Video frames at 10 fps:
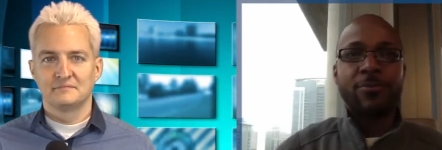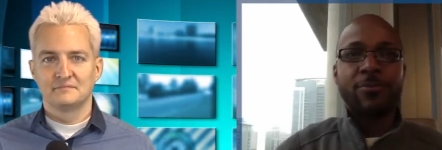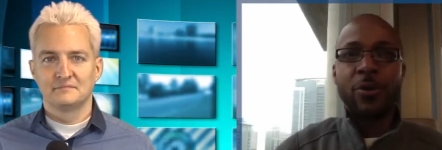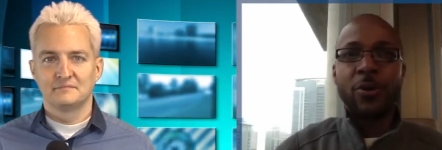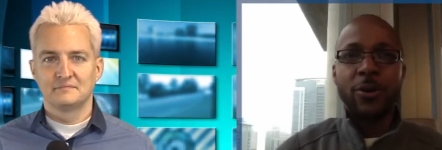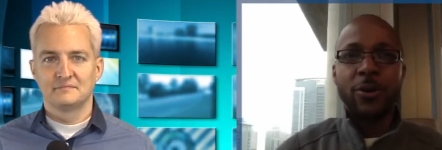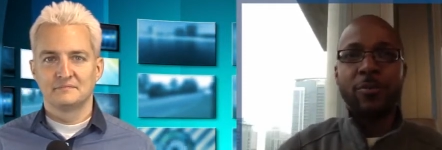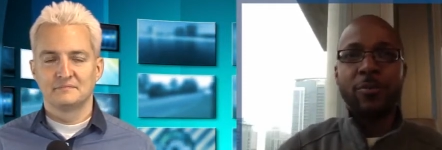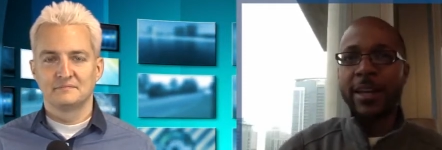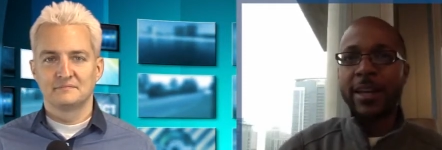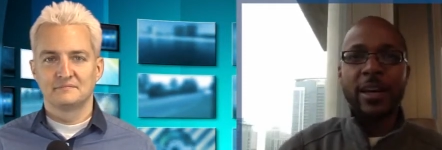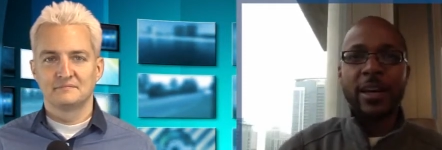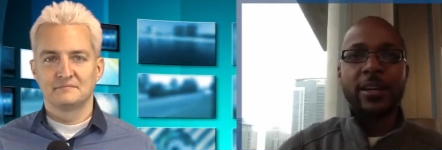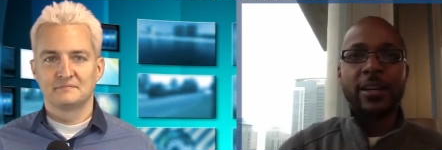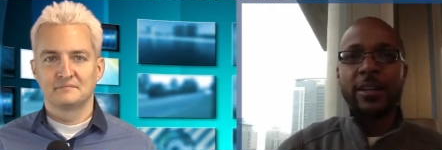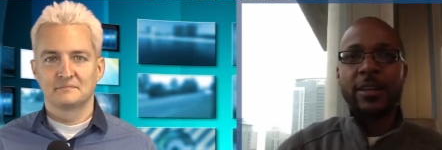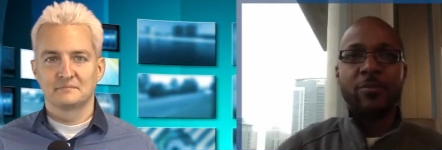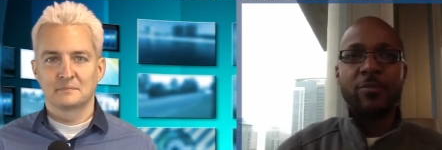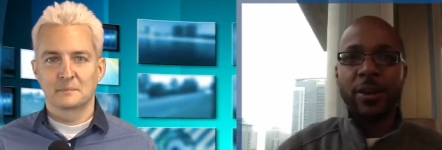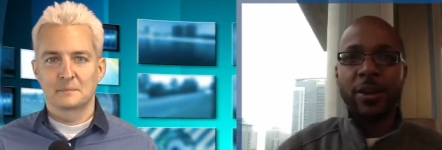Speaker 1: poker or blackjack, and
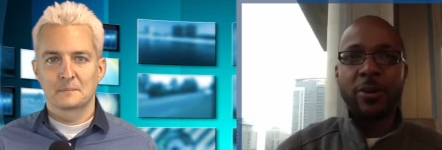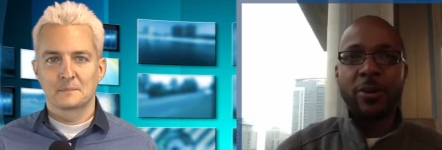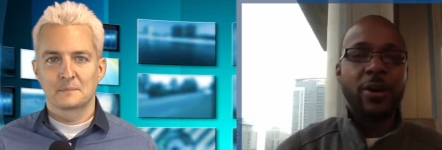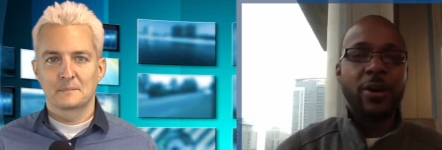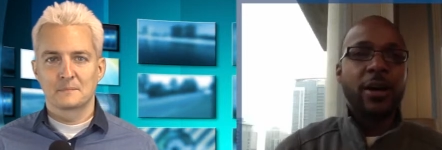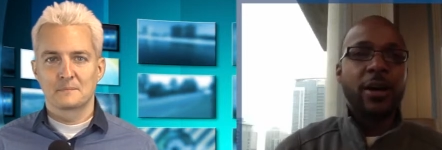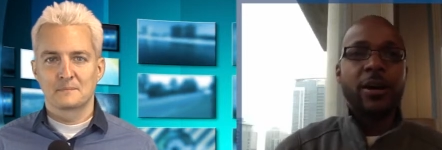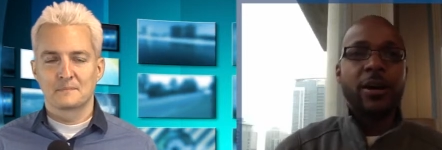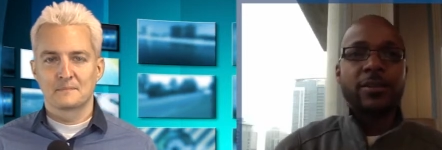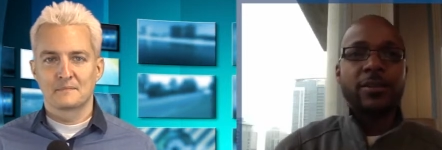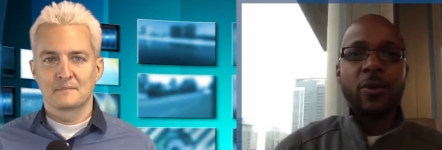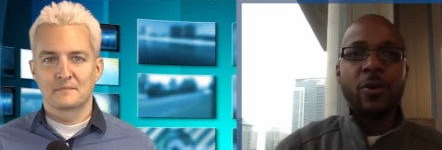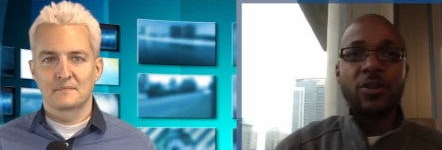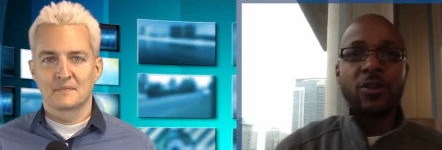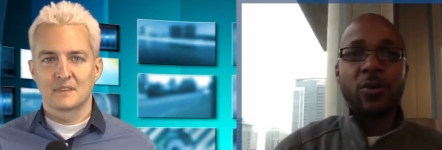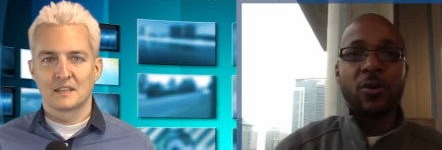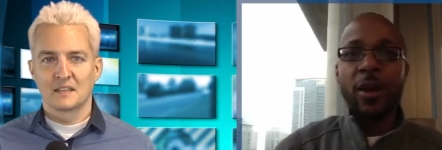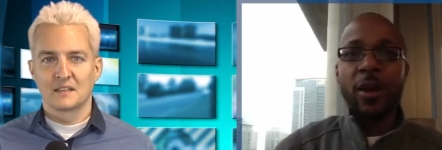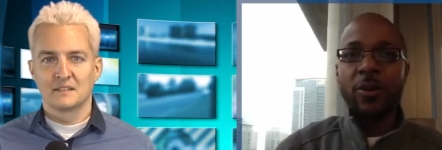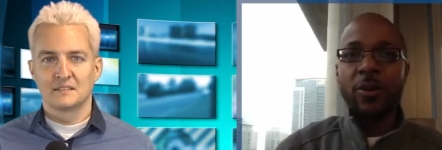then bingo. Uh, some are also
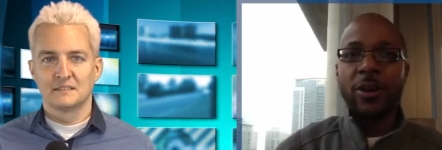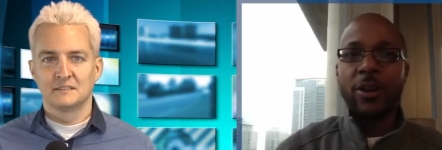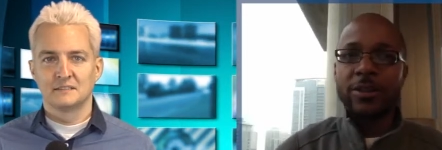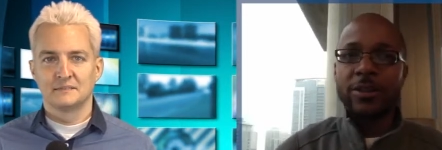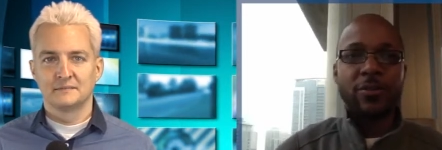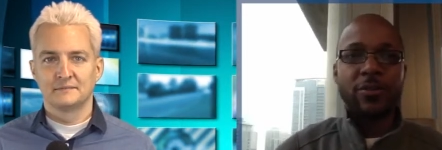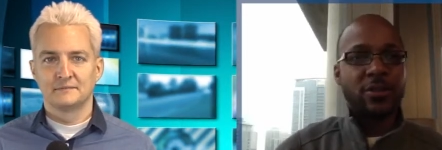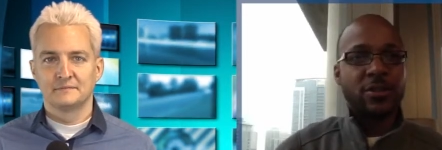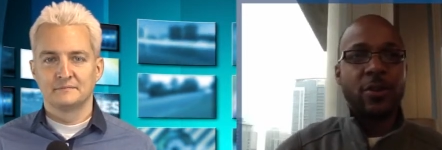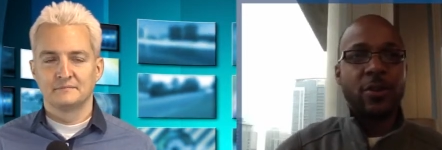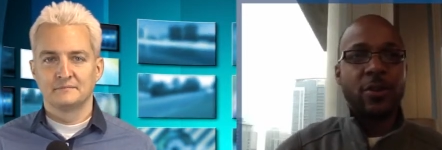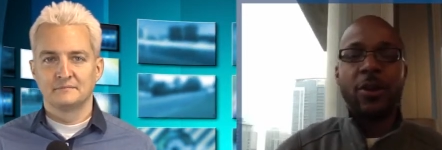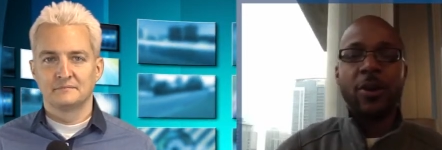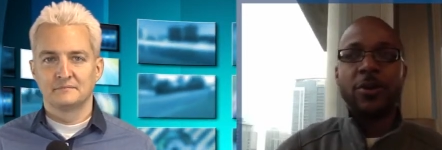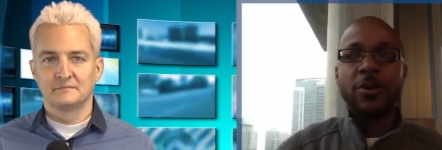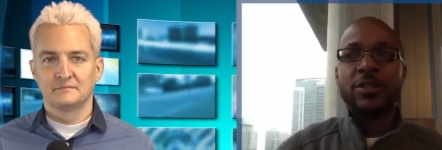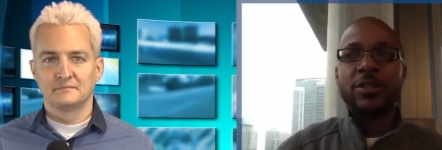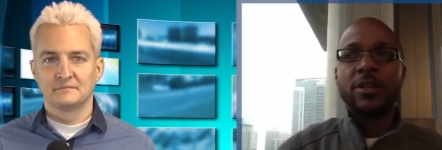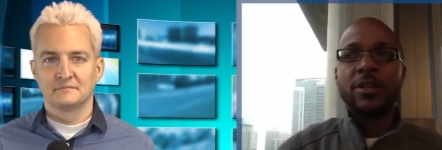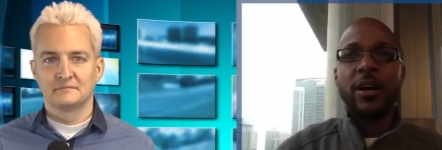male oriented versus female
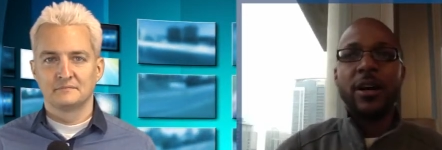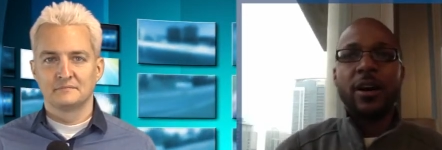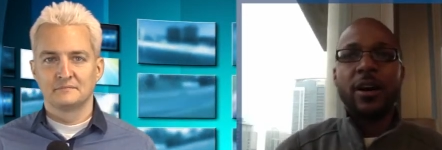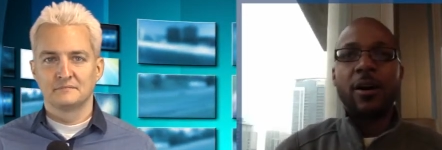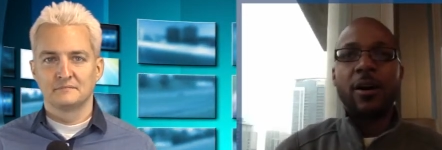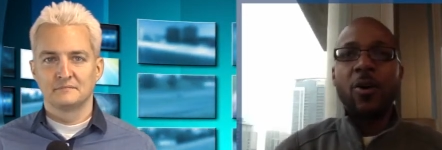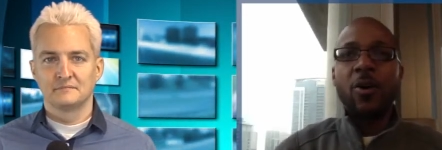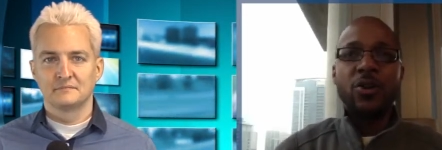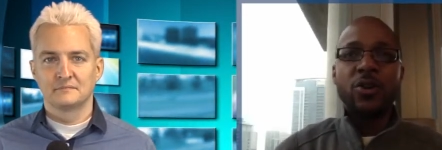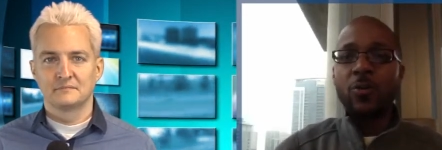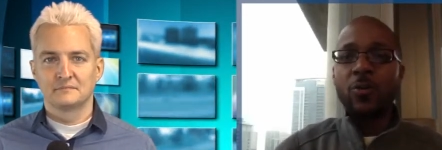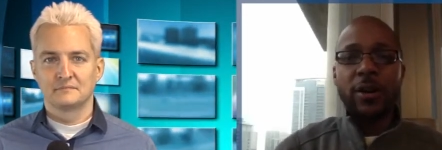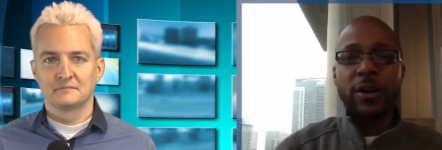oriented. Uh, we do run